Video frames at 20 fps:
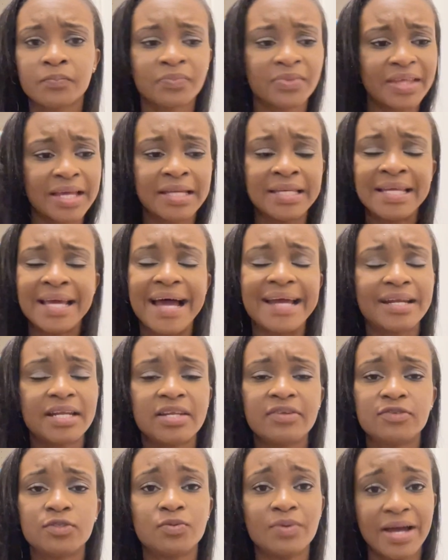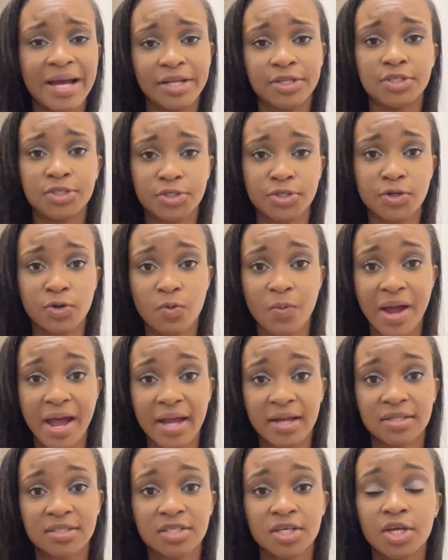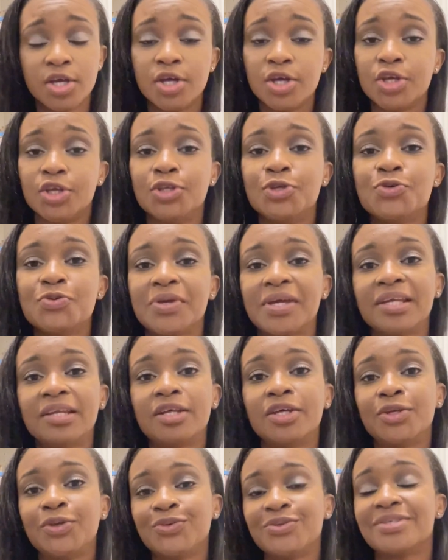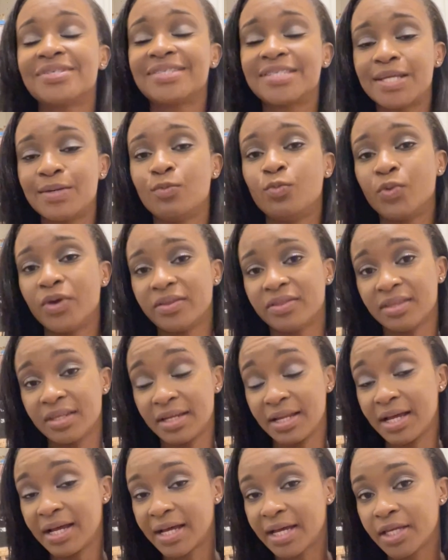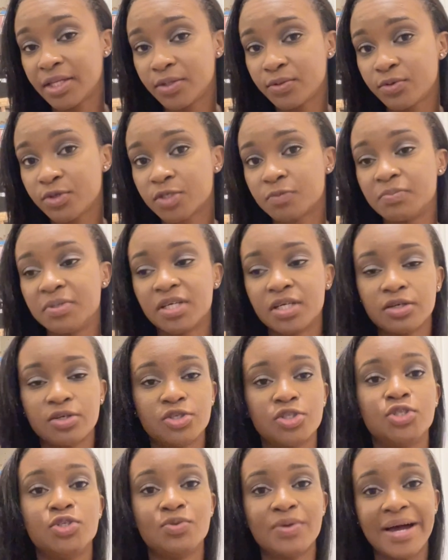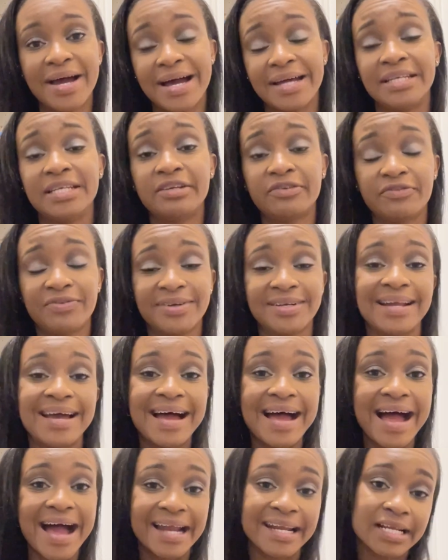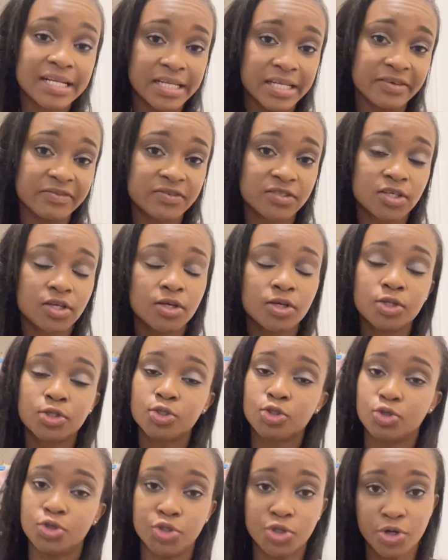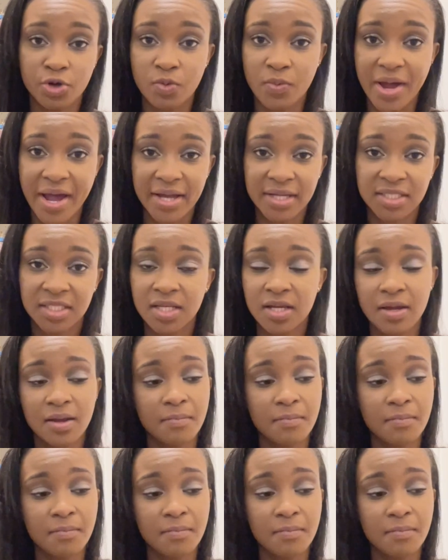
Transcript: additives you add to your wax, you cannot use the same wick that I use because you add different additives to your wax.